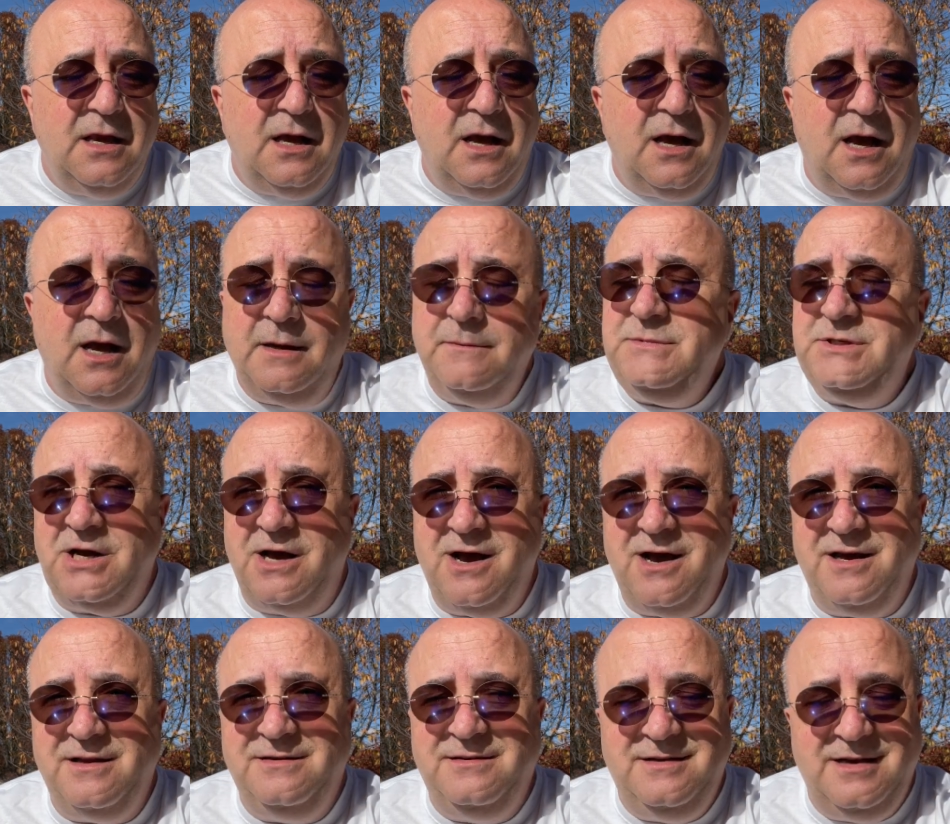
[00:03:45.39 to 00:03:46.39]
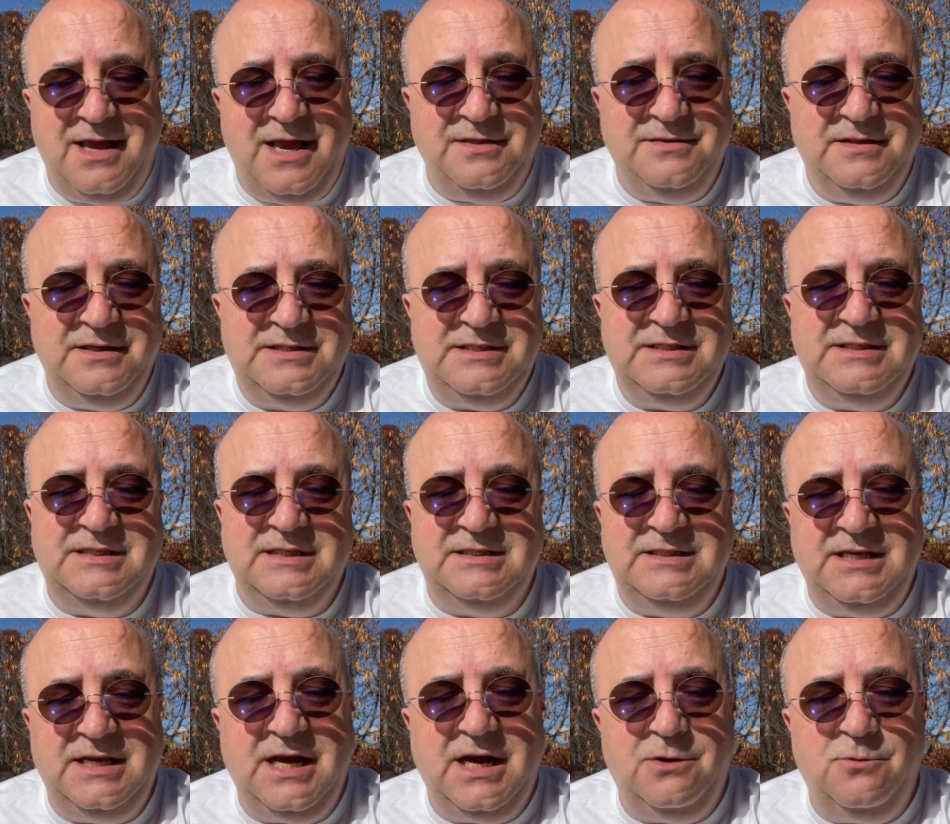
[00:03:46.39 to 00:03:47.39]
I'm Todd, and this is the
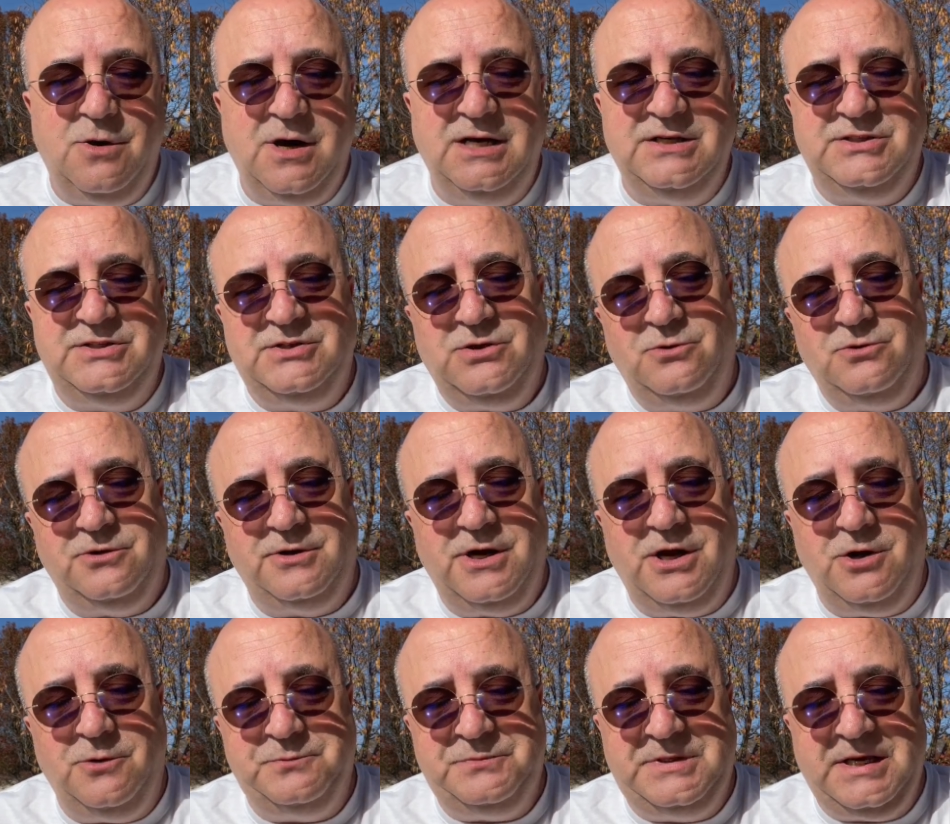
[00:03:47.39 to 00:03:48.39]
DIY Solar Help